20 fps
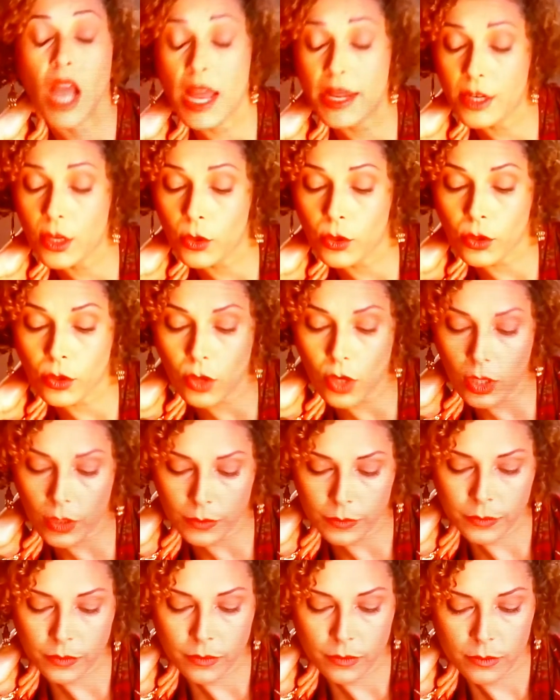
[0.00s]
Mm-hmm. I know,
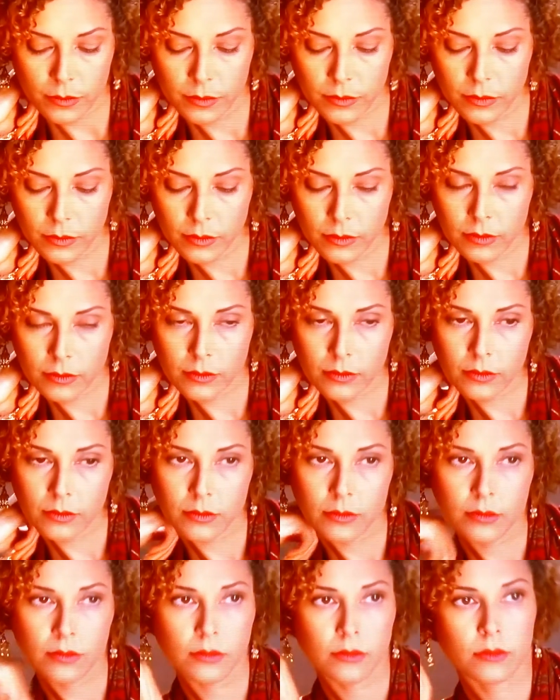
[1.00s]
girl. No, the fact
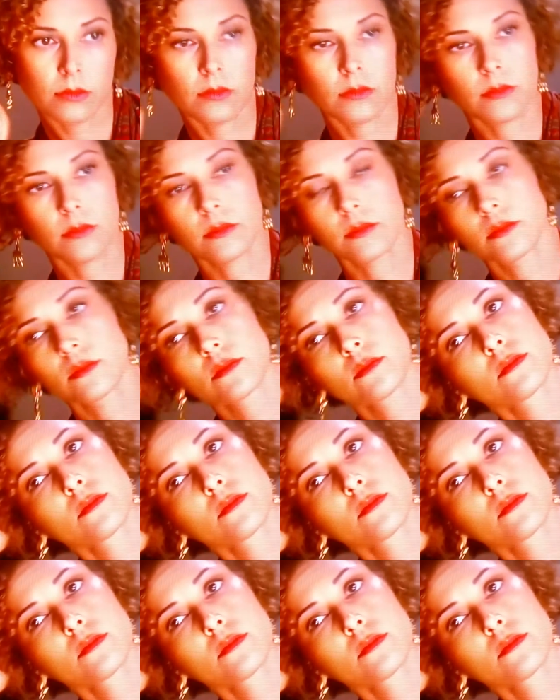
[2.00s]
remains is that we are